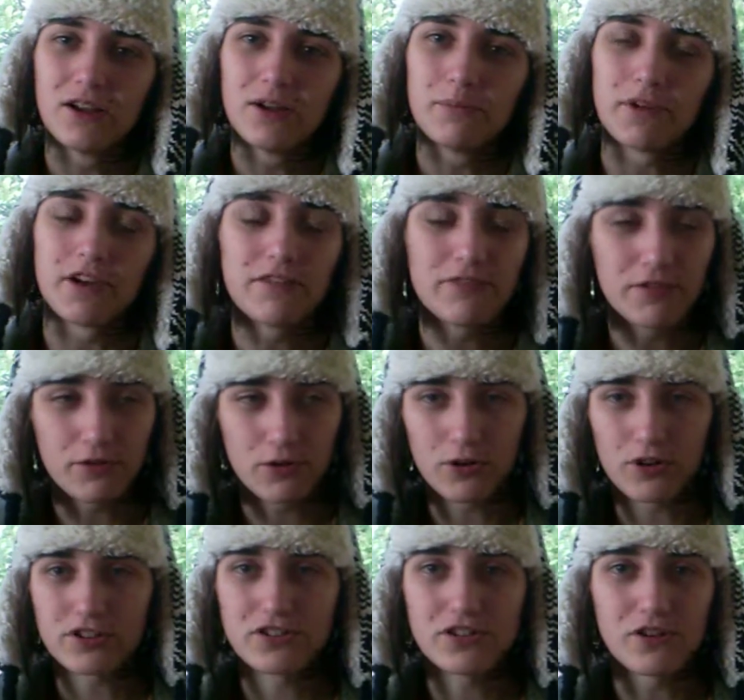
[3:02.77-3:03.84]
But of
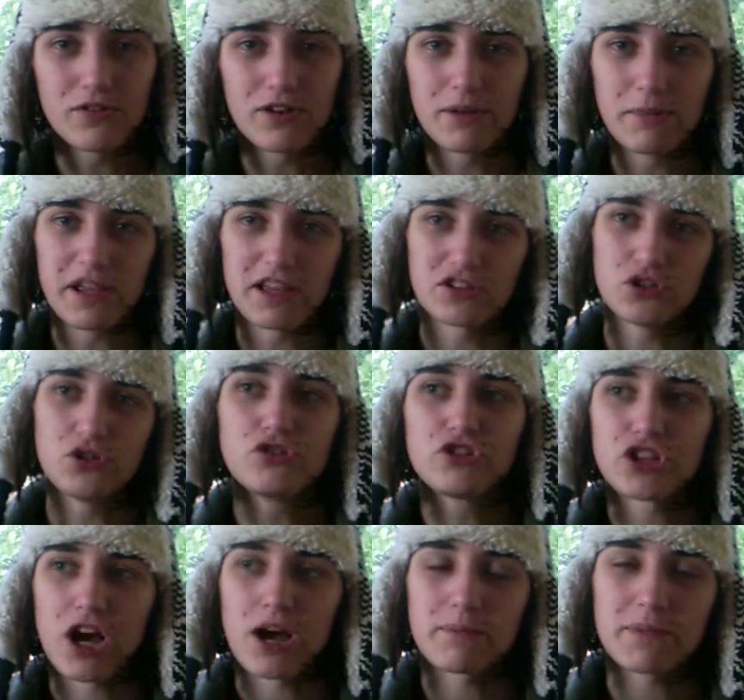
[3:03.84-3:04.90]
course, you don't want to make it too
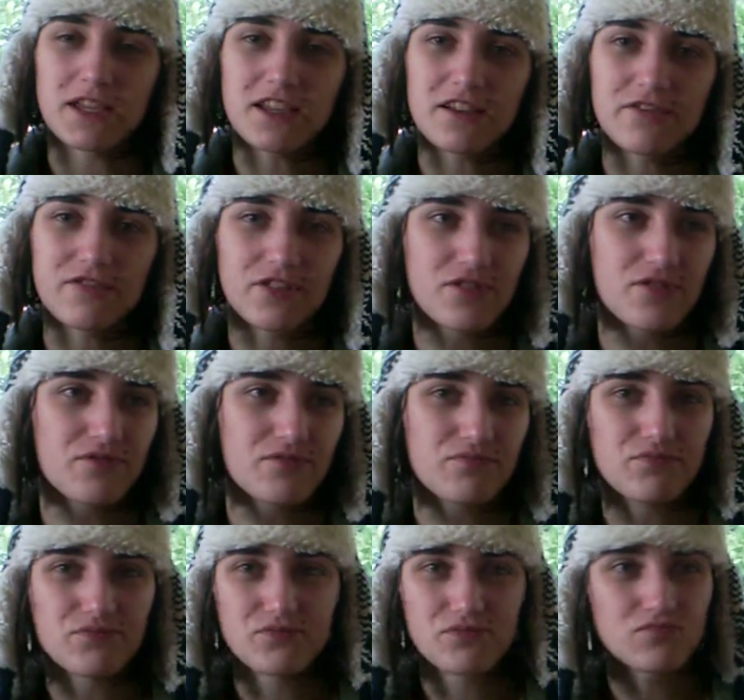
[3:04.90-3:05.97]
choppy if you
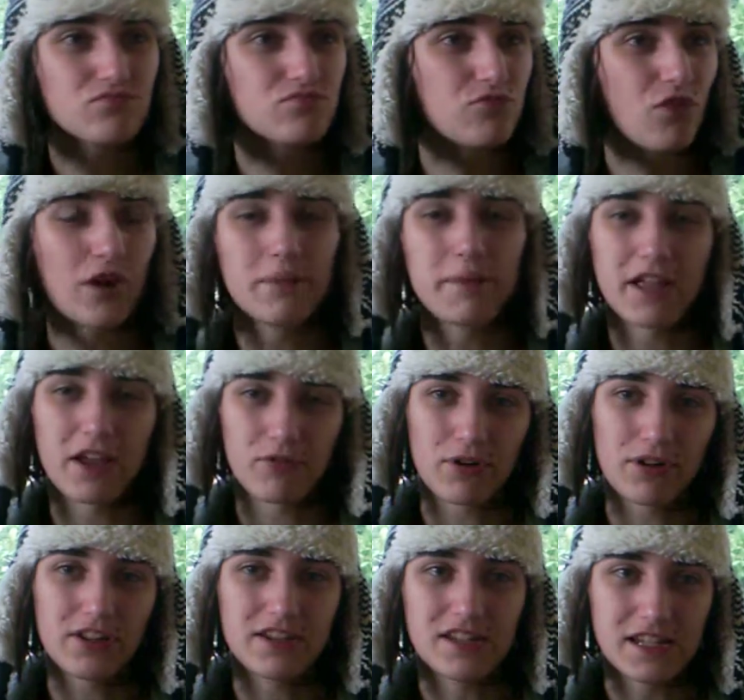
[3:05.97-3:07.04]
want to make it
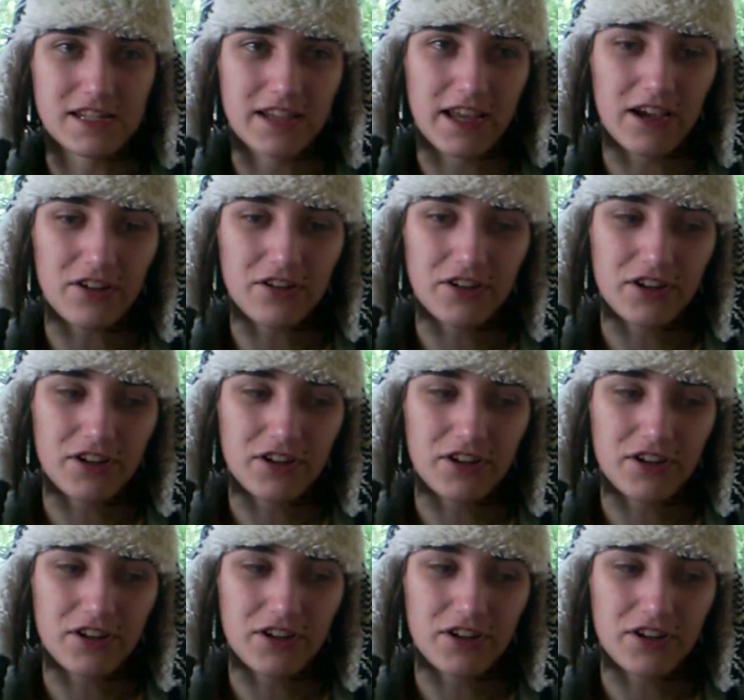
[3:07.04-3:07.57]
really detailed.